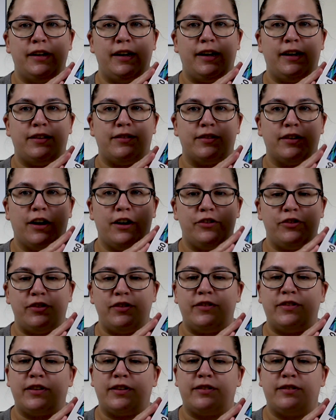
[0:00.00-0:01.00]
It's
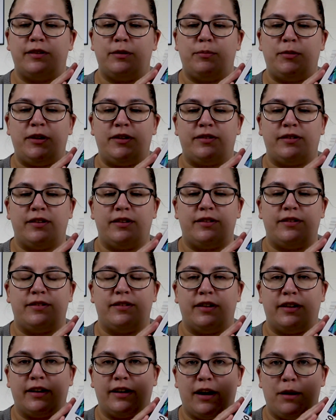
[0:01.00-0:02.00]
160 pieces
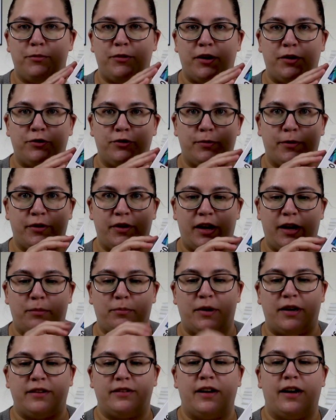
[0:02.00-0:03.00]
and it comes out to about 8
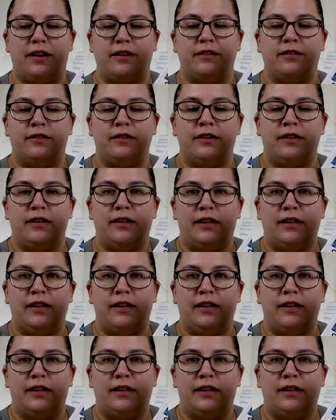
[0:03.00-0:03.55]
by 10.